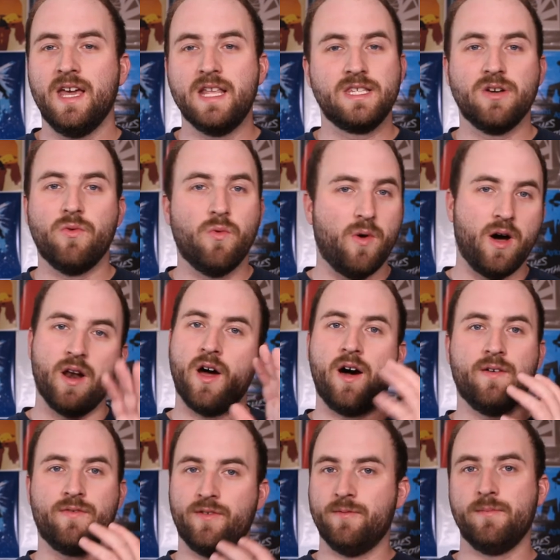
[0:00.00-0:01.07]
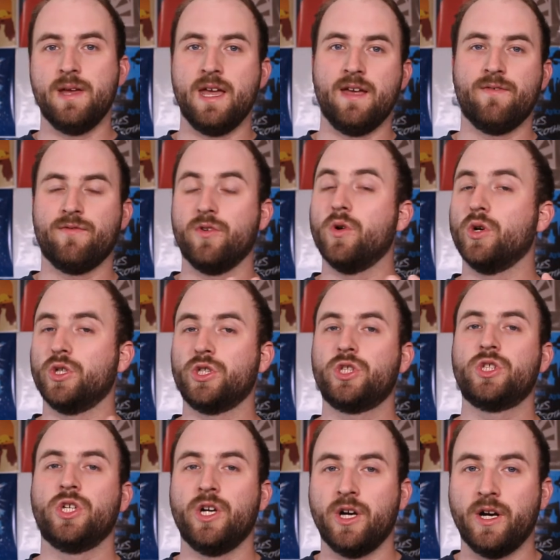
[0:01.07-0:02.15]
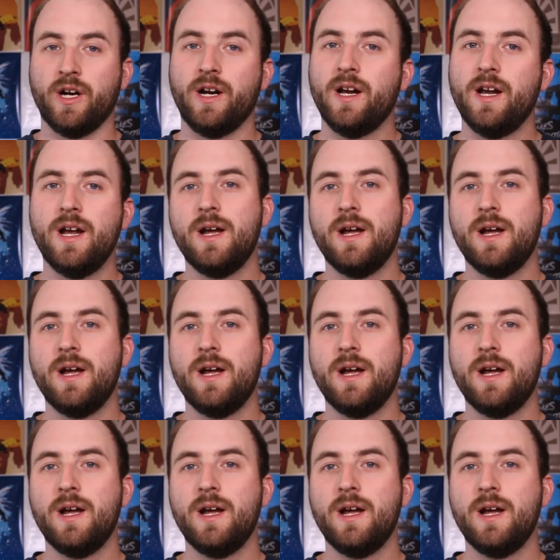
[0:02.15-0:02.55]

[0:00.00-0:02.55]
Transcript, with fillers: It's a one-off for me, for sure.